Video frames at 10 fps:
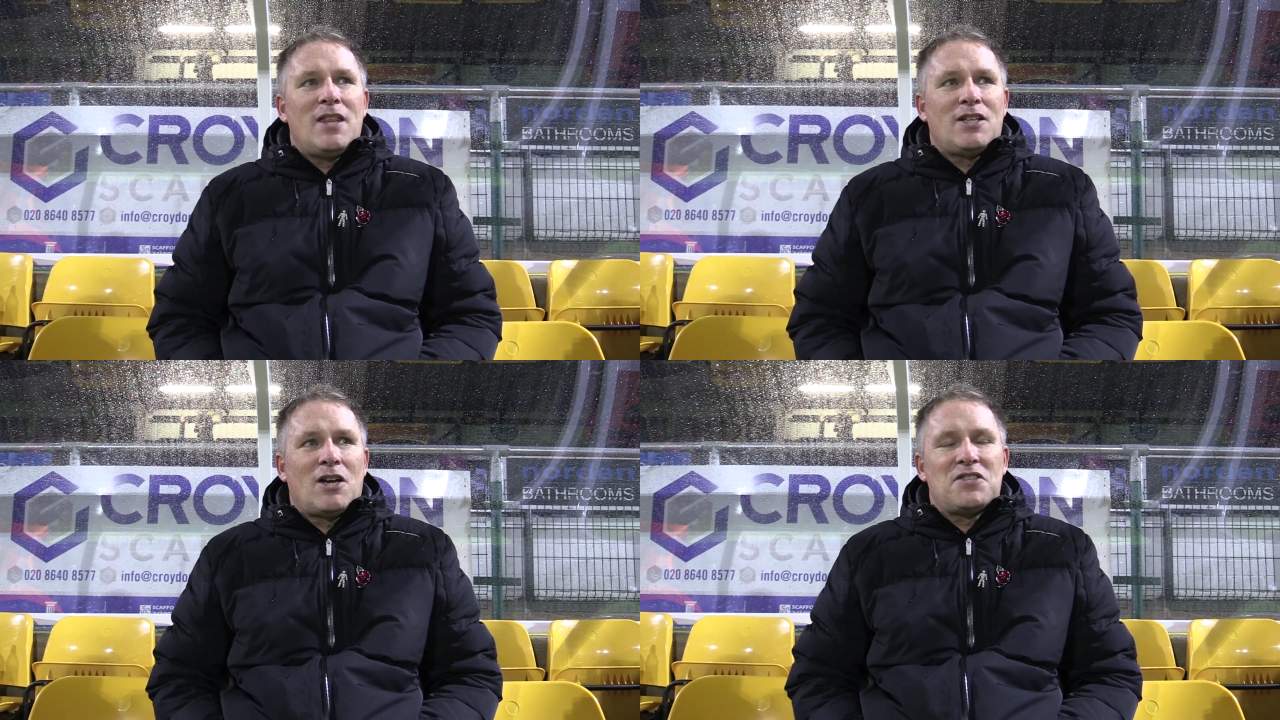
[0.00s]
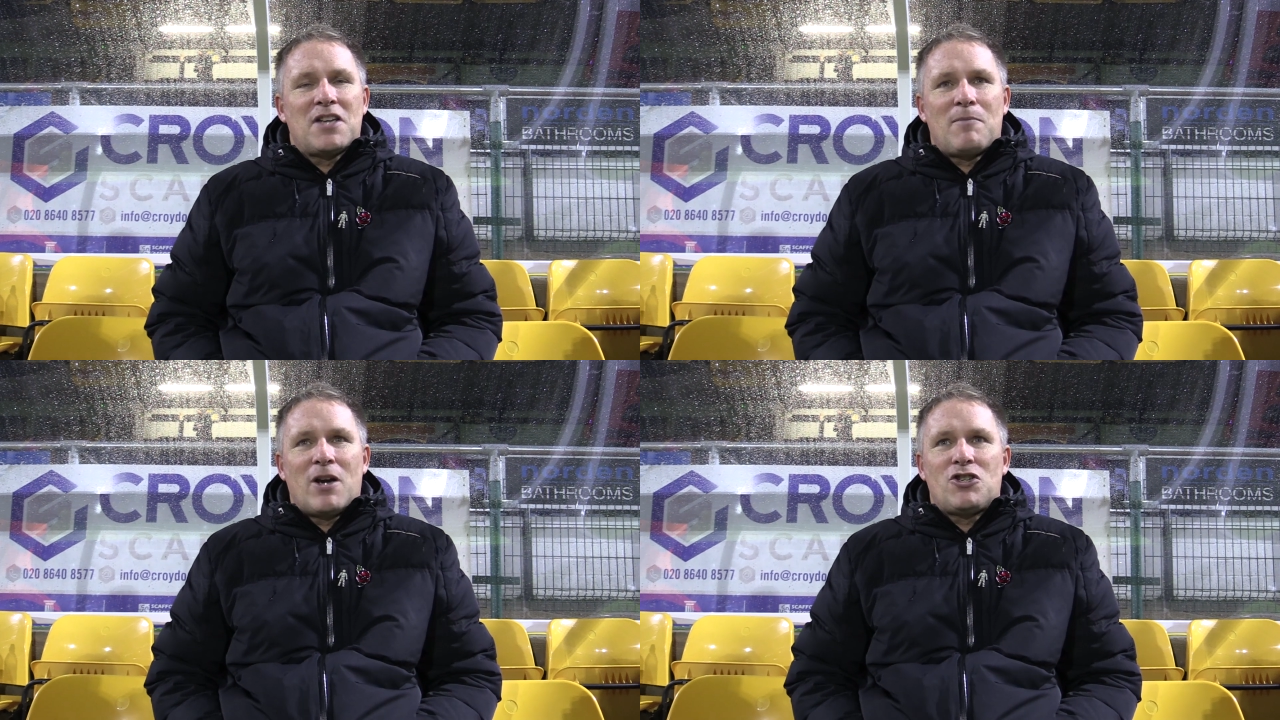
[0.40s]
they don't
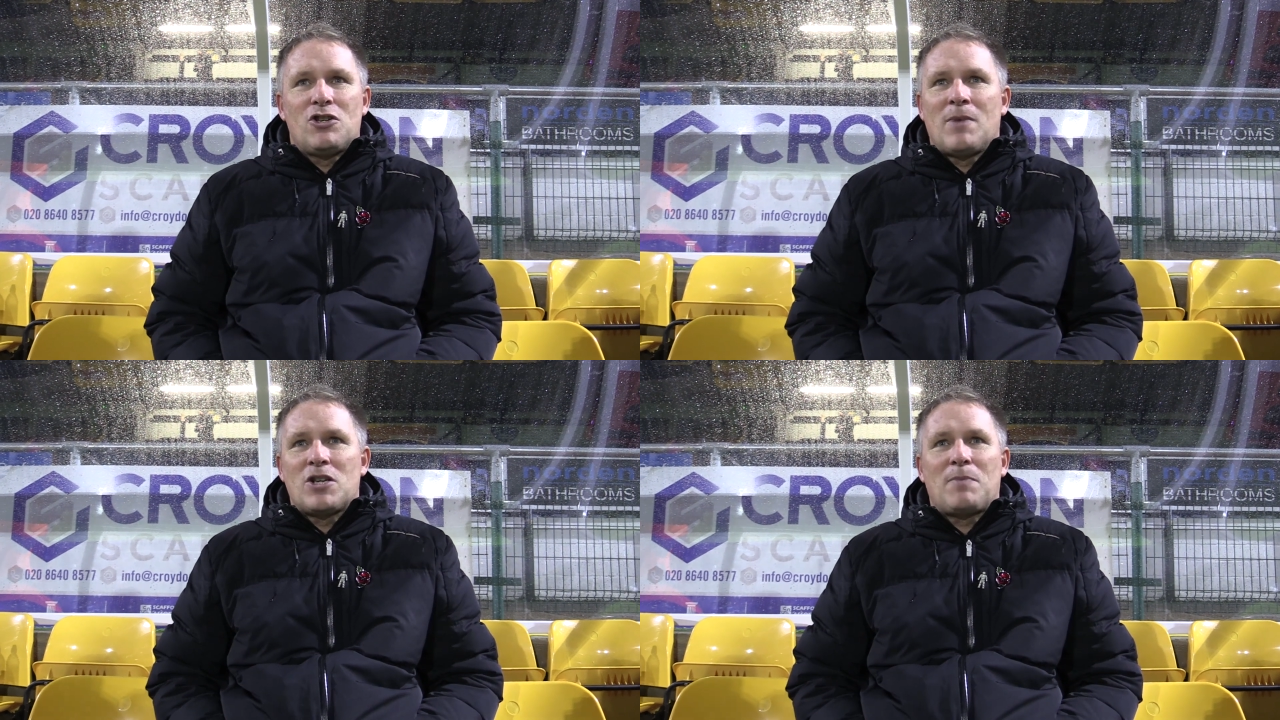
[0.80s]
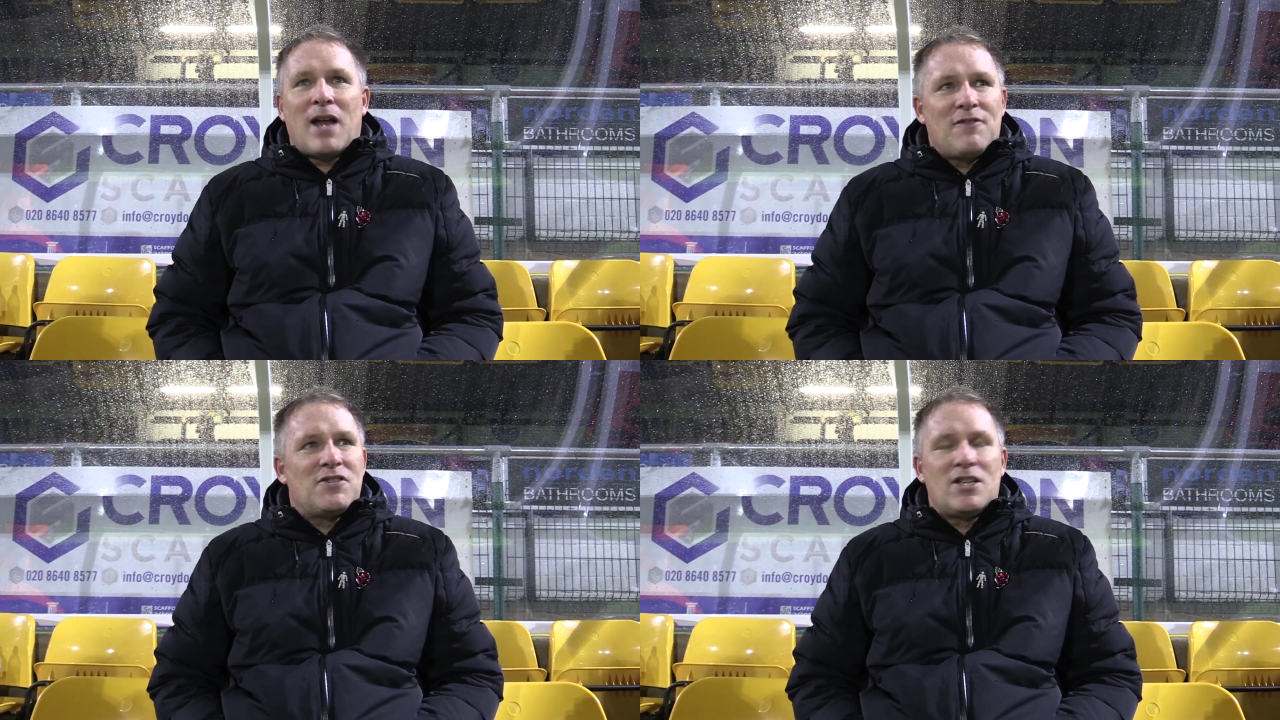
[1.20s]
celebrate too much, but I
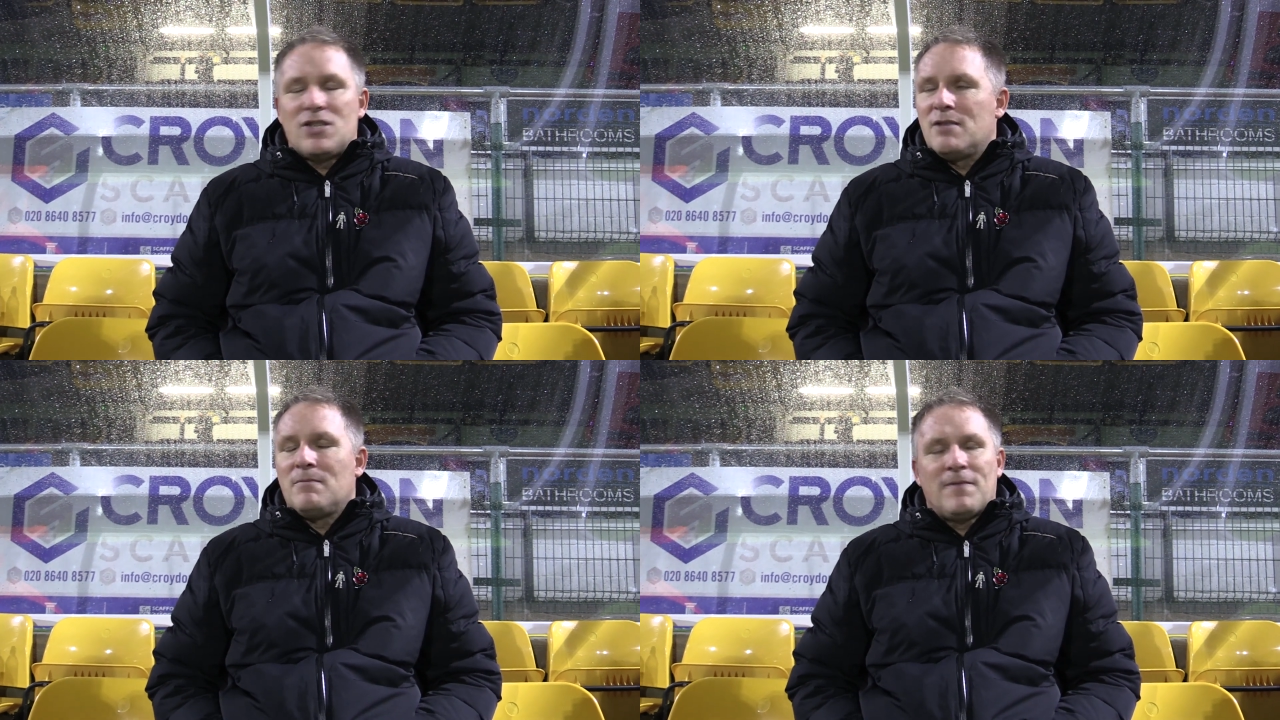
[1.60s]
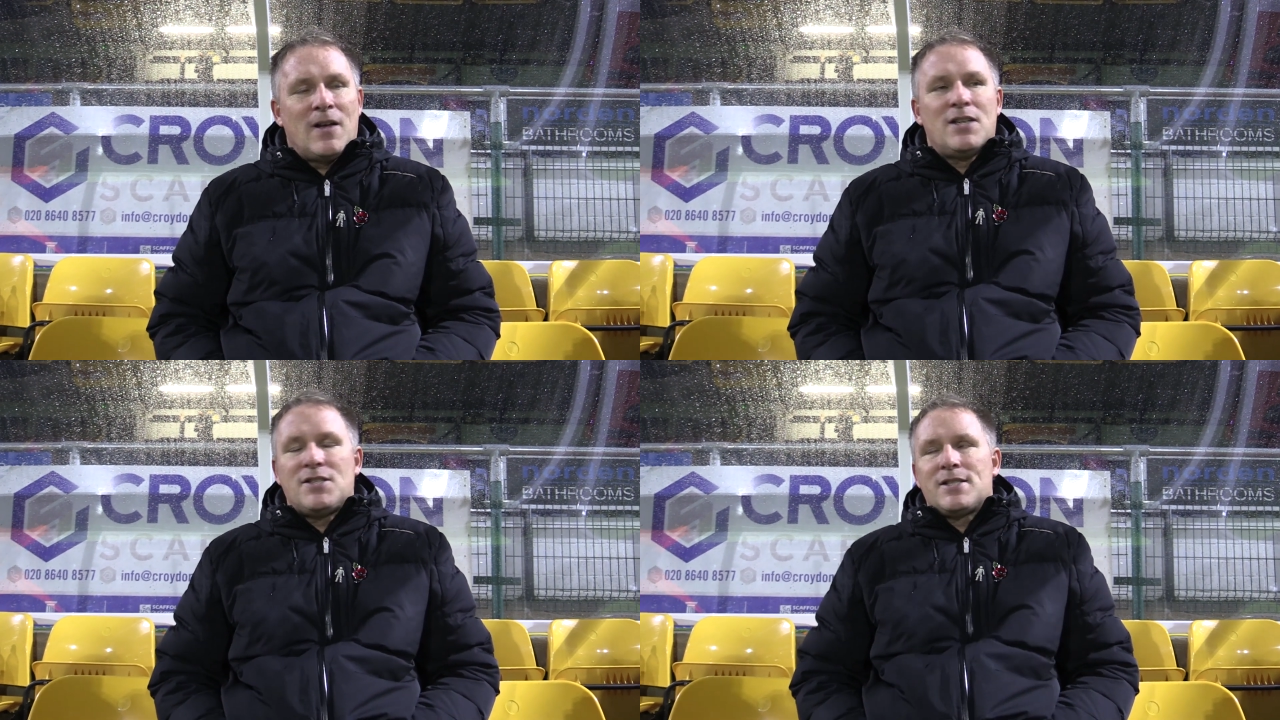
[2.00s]
have said to them,
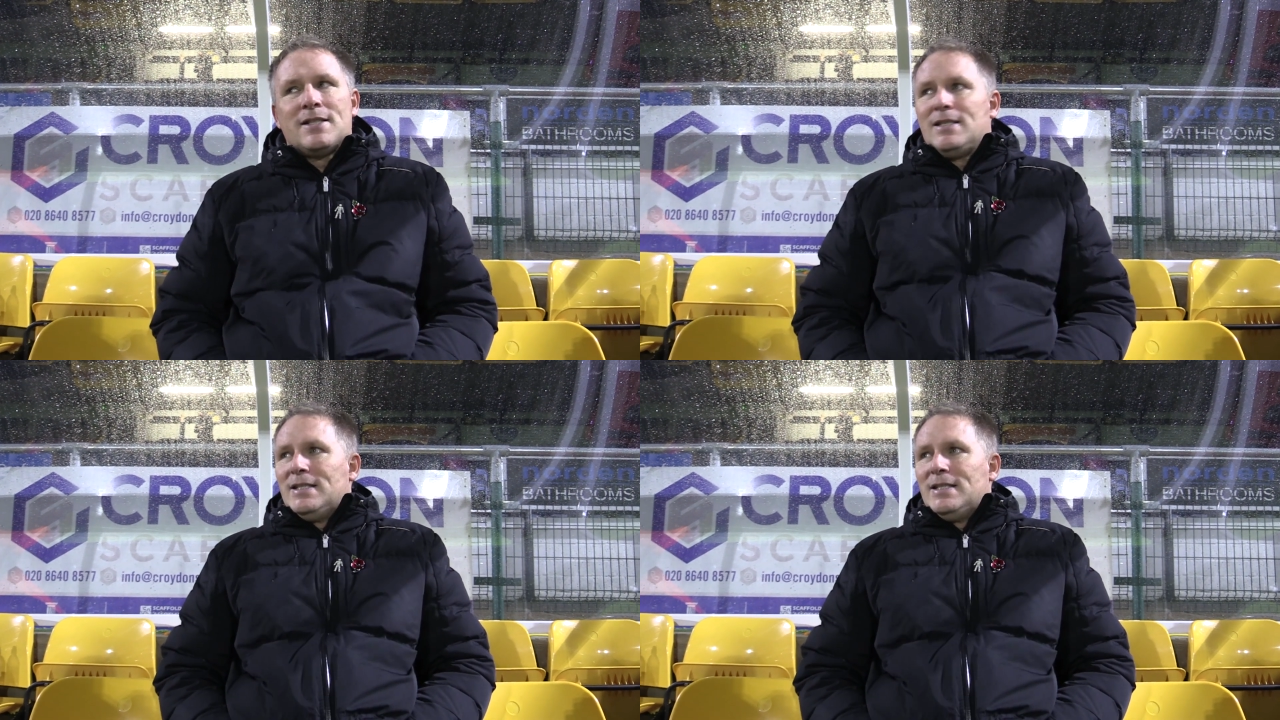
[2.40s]
fellas,